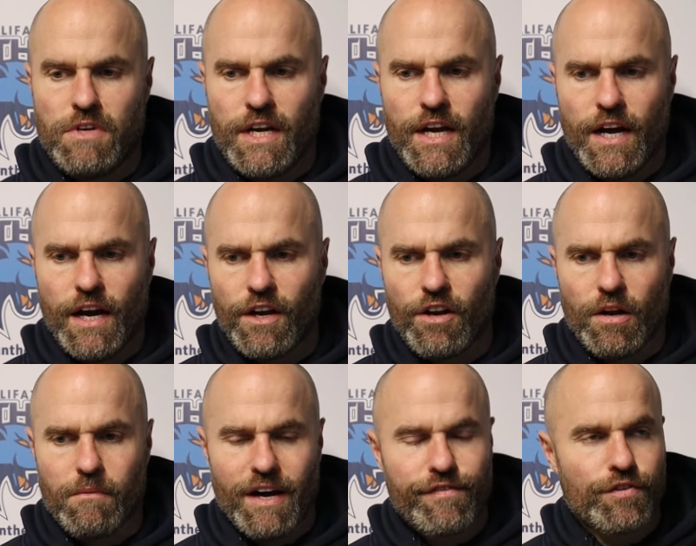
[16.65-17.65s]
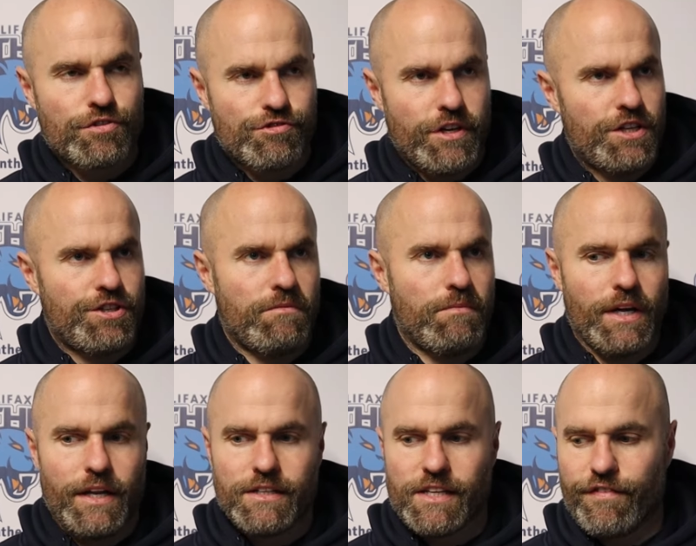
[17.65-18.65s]
I don't know about frustration,
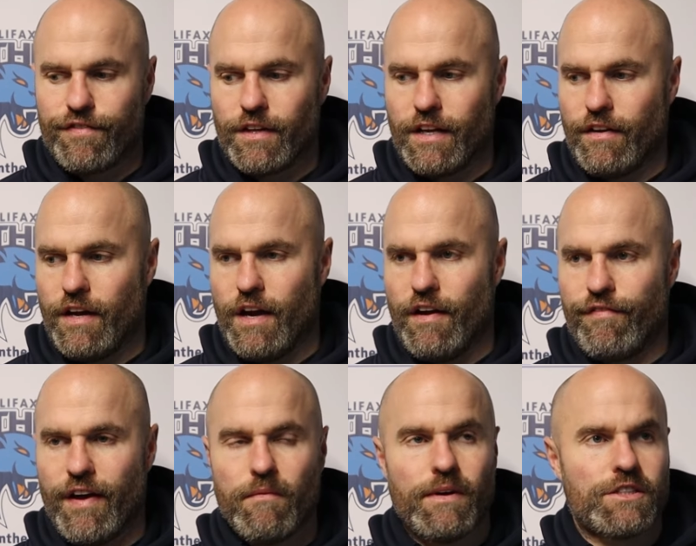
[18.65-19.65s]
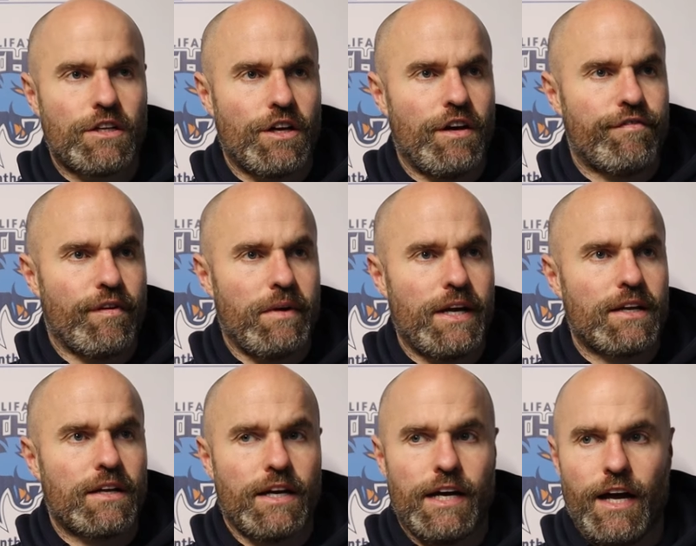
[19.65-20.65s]
but there's definitely a fair bit to learn from it.
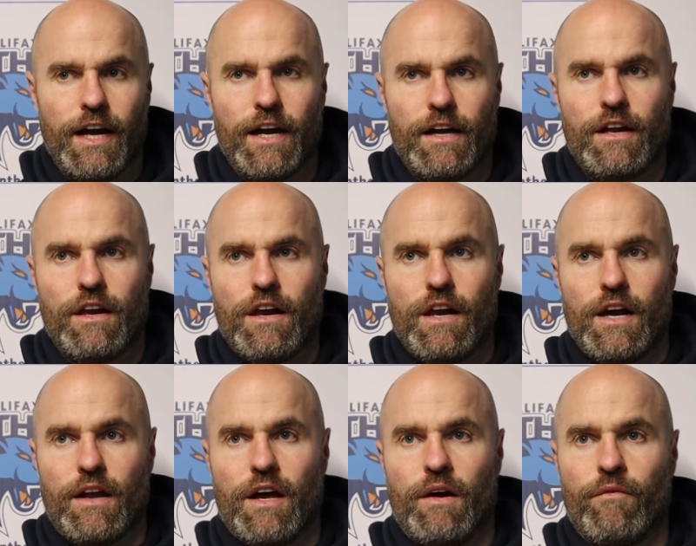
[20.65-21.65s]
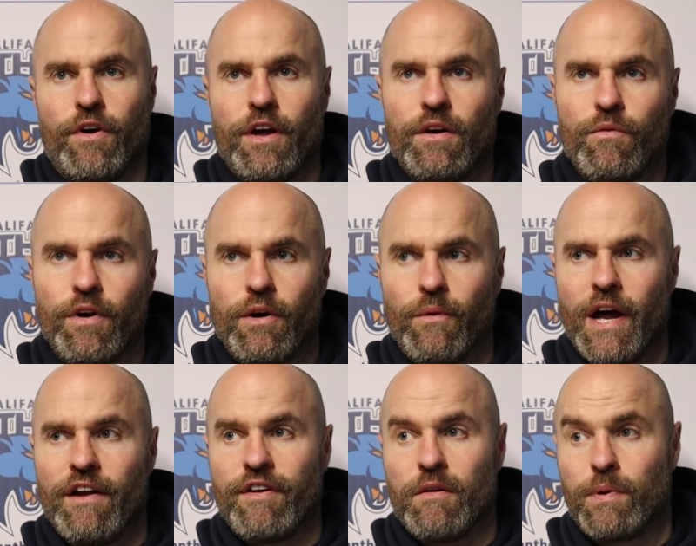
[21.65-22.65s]
And we're
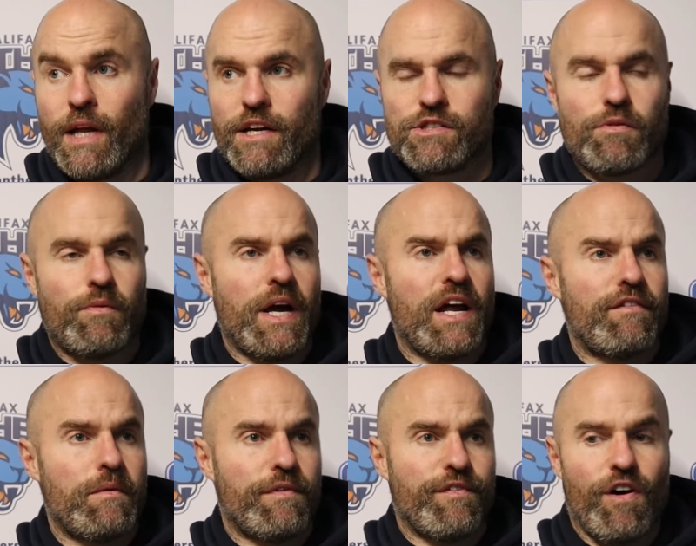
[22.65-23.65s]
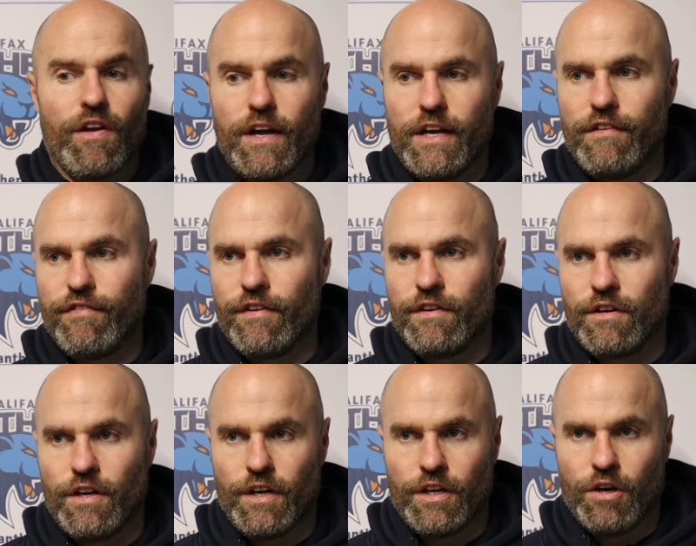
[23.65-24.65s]
aware of it, players are aware of it before they even
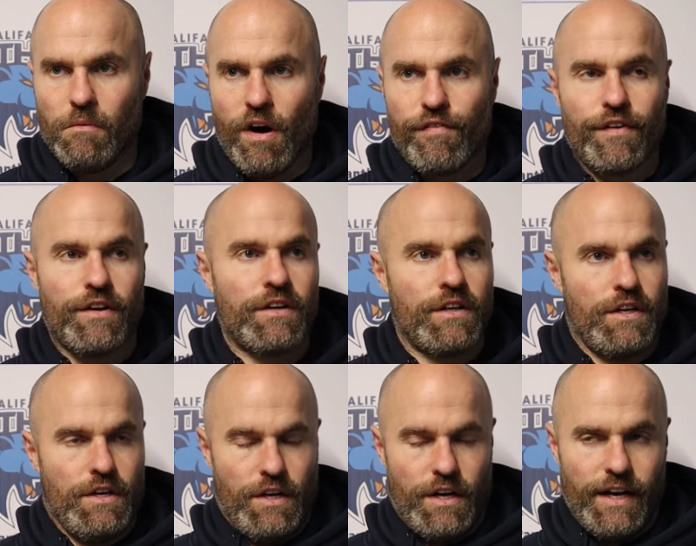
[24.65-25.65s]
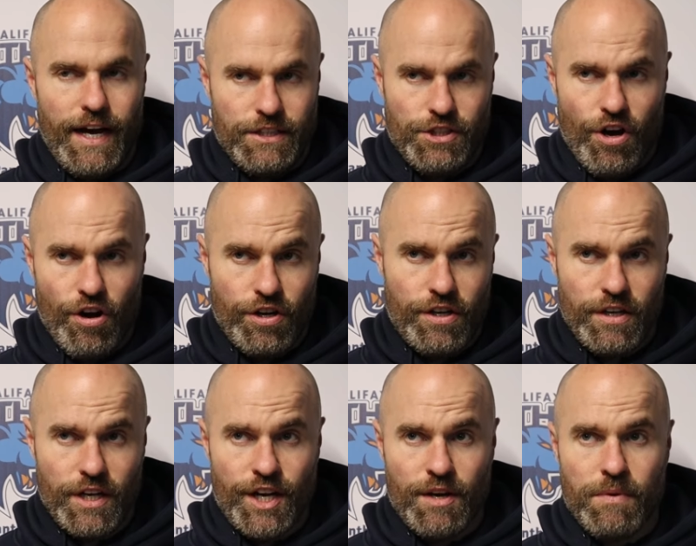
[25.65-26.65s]
come off and I talk.
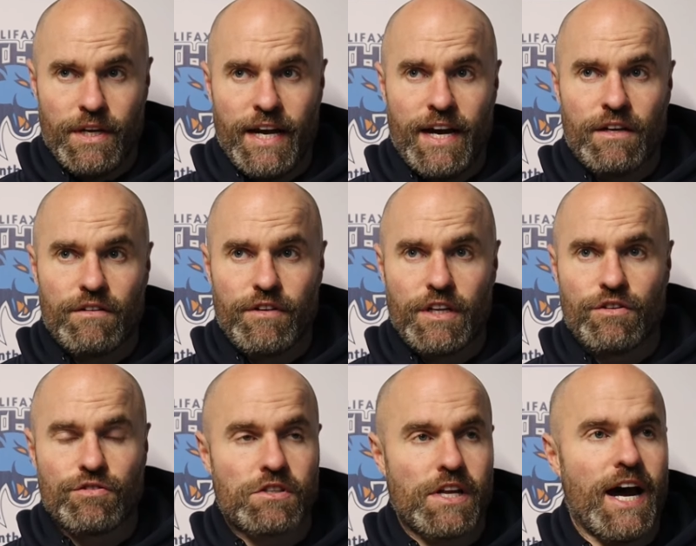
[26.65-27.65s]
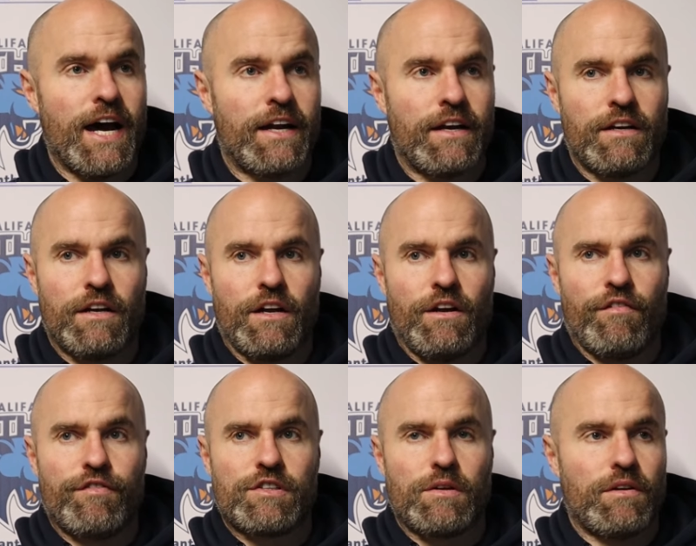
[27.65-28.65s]
But yeah, really good start and
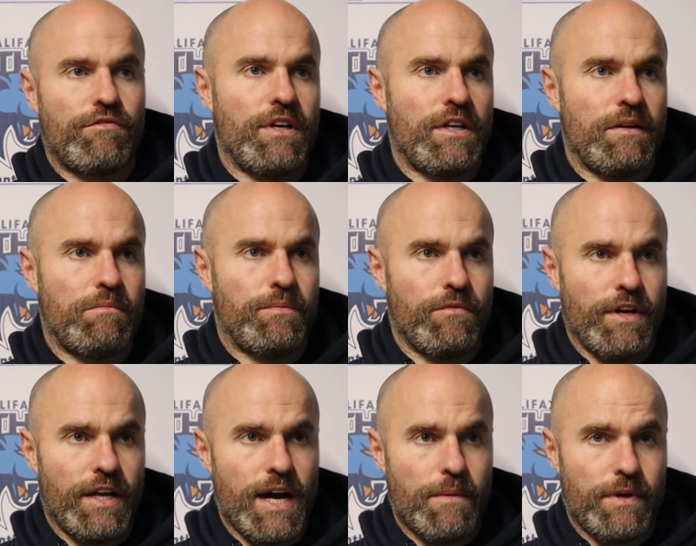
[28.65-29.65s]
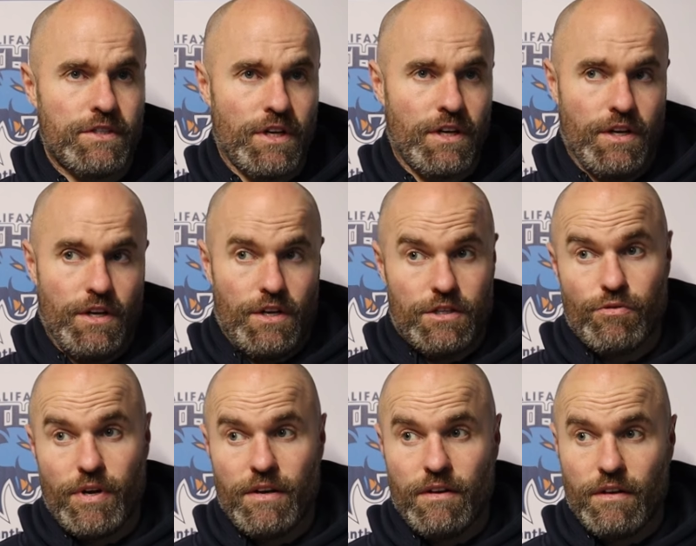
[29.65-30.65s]
obviously really happy to
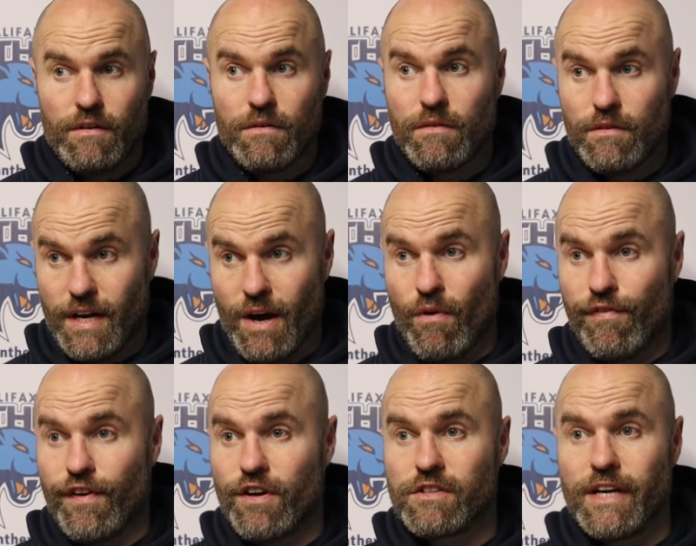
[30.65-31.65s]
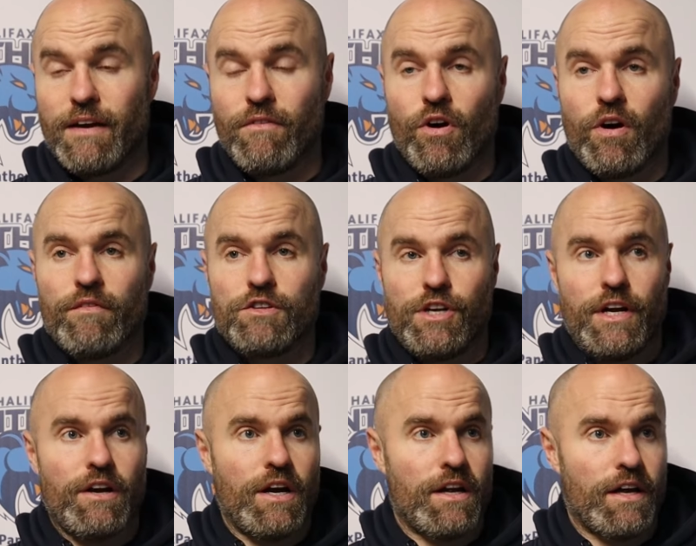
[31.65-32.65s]
win our first game at home this
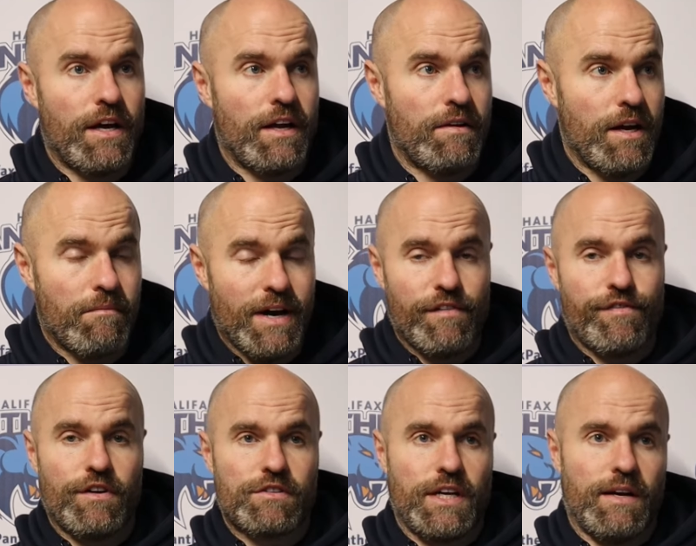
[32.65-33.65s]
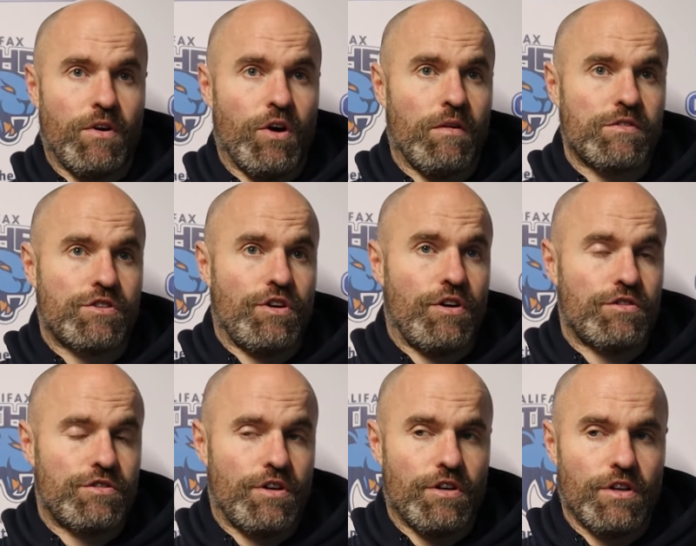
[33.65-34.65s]
year and my first game at home as
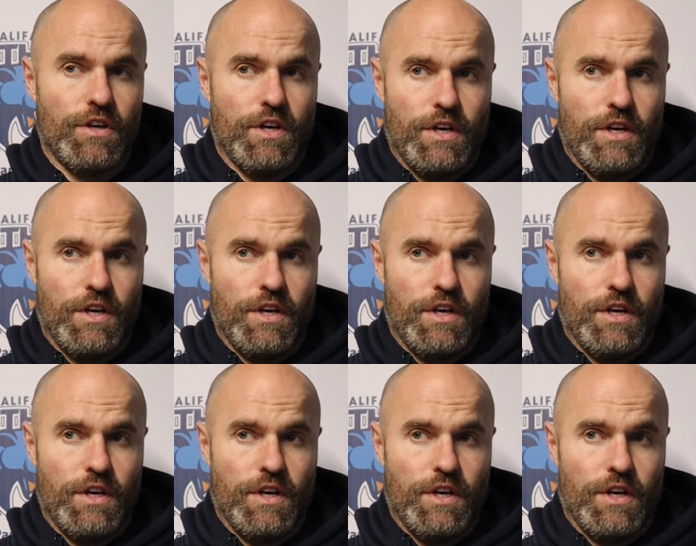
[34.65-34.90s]
coach. So